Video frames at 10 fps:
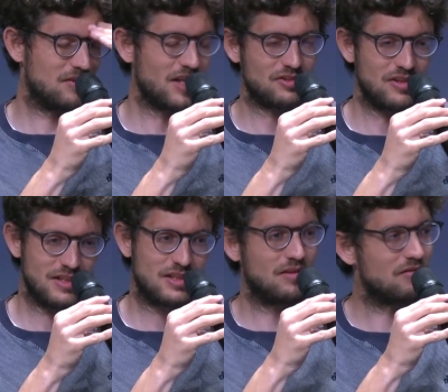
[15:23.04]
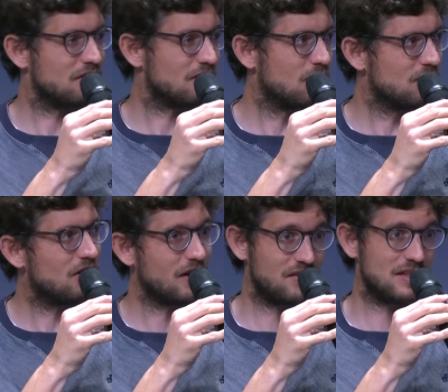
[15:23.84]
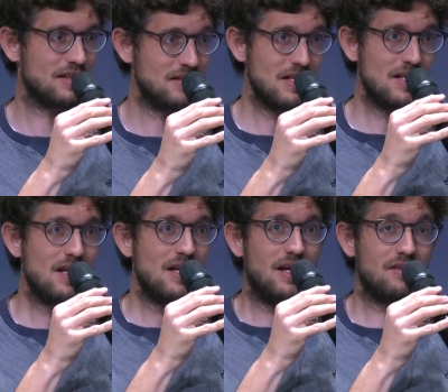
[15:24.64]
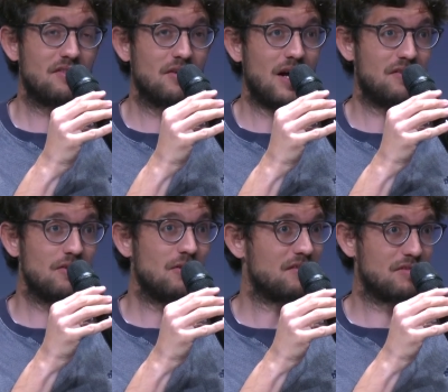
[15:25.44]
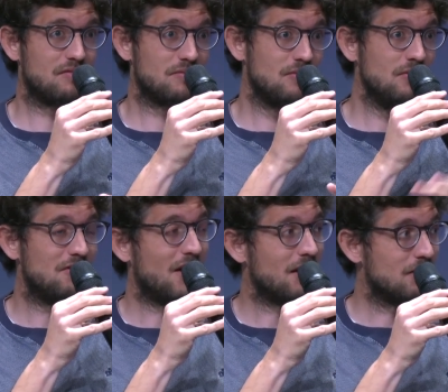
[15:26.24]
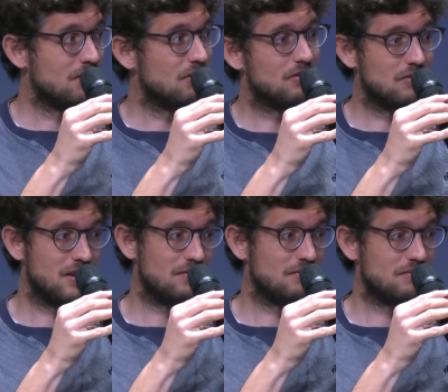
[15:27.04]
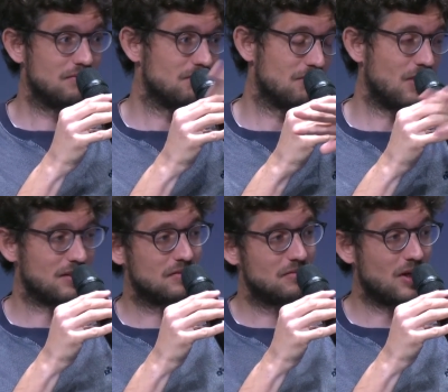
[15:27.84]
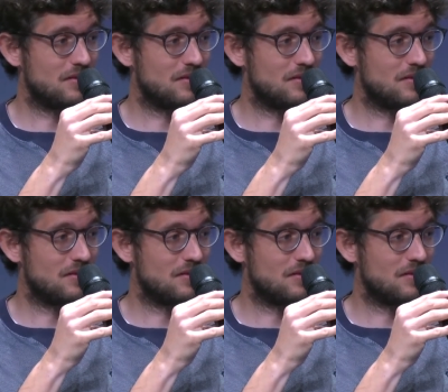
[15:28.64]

nationality of the coder, etc. And so, as the US unify law in one